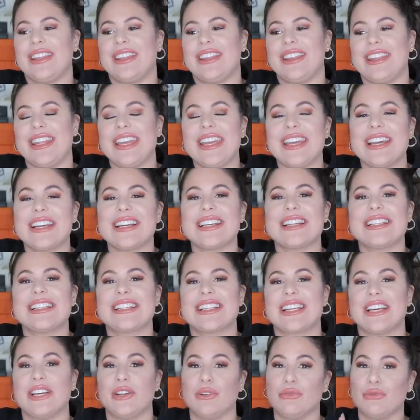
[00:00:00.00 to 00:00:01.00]

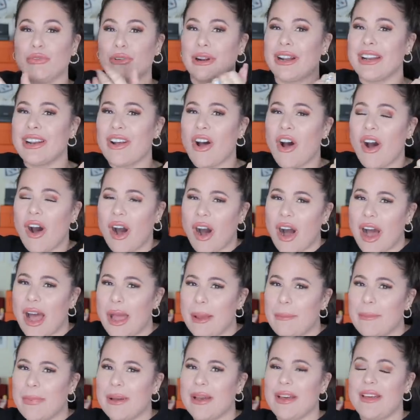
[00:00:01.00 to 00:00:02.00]
things can run
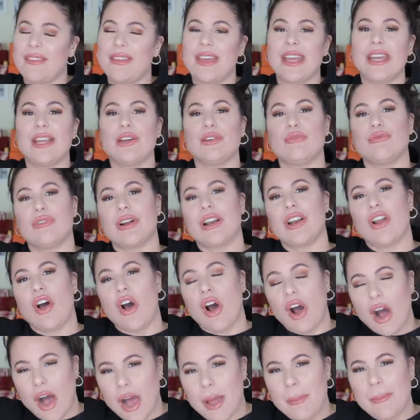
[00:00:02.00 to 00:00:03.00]
hype and they can run
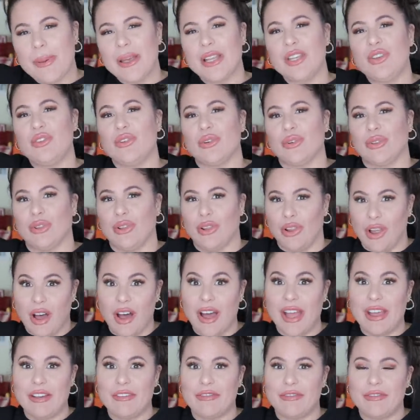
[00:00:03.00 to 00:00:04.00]
hype in your
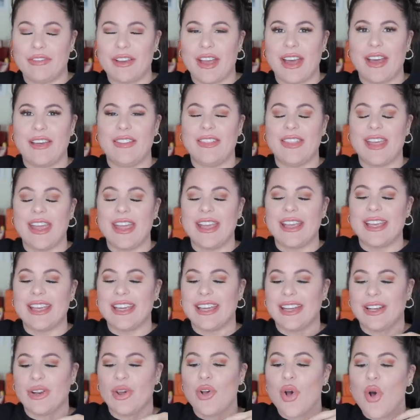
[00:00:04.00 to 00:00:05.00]
life and they
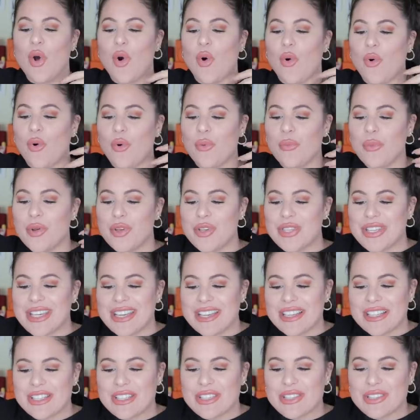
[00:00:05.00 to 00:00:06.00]
can almost
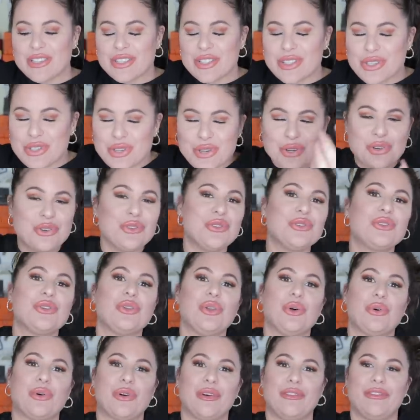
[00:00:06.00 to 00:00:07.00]
get too
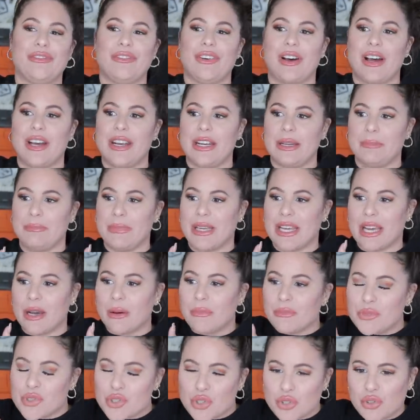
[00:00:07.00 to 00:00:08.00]
glorified and
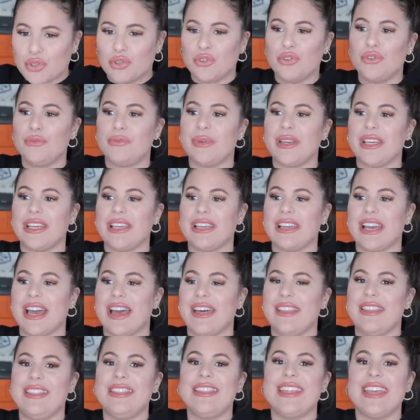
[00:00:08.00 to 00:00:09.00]
become too big
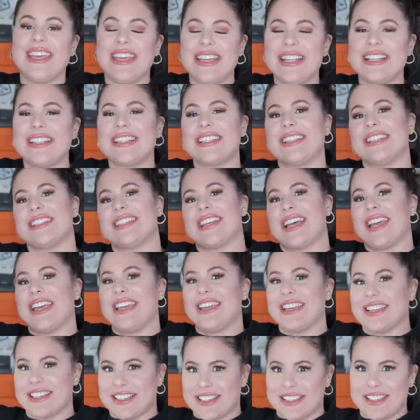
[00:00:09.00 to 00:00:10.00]
and need to
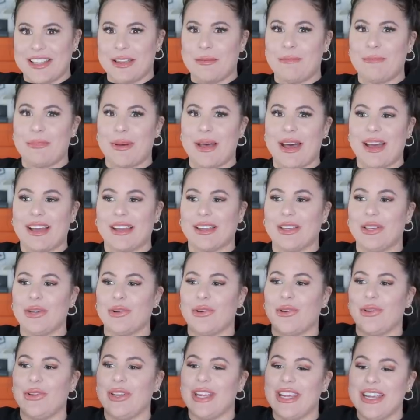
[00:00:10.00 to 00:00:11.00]
take a step back, you
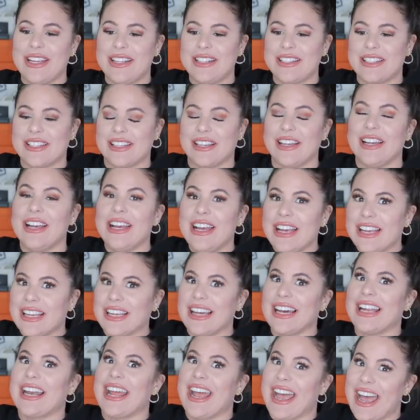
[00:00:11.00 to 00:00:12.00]
know, need to
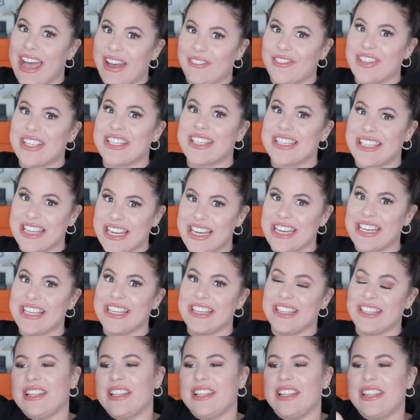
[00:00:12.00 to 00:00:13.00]
kind of have a seat.
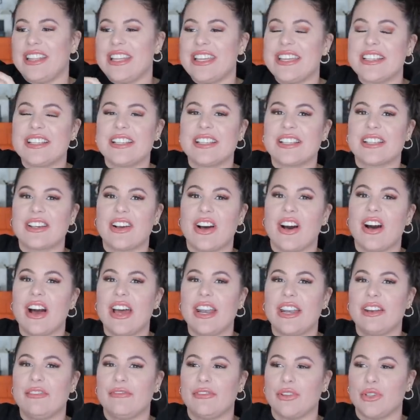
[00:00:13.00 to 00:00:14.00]
This
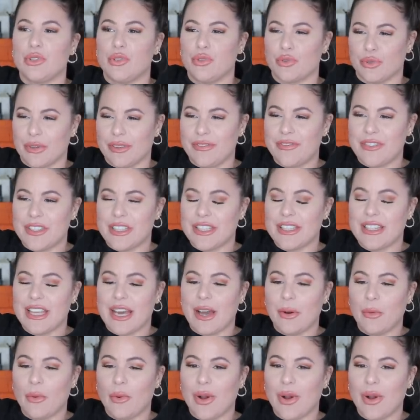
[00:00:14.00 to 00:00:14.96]
kind of drifted that